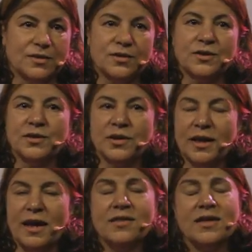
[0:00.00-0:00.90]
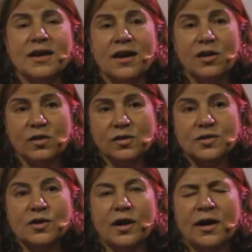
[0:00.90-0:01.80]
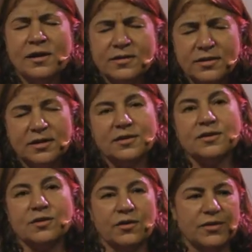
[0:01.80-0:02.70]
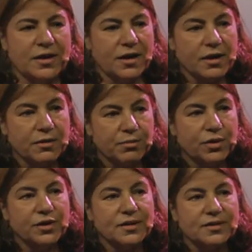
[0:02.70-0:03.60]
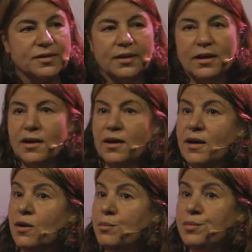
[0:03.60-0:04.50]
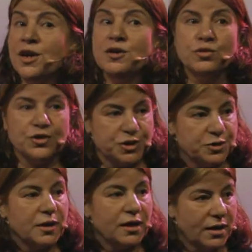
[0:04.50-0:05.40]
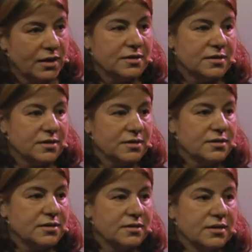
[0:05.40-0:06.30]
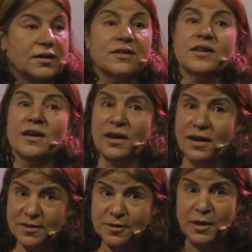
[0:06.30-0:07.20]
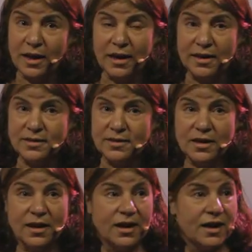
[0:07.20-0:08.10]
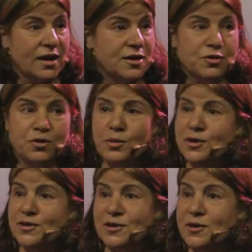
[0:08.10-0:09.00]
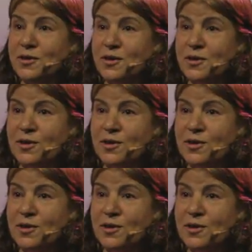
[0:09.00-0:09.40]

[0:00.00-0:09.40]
So really, and there are also hundreds of the young boys brainwashed by ISIS, radicalized by ISIS. And nobody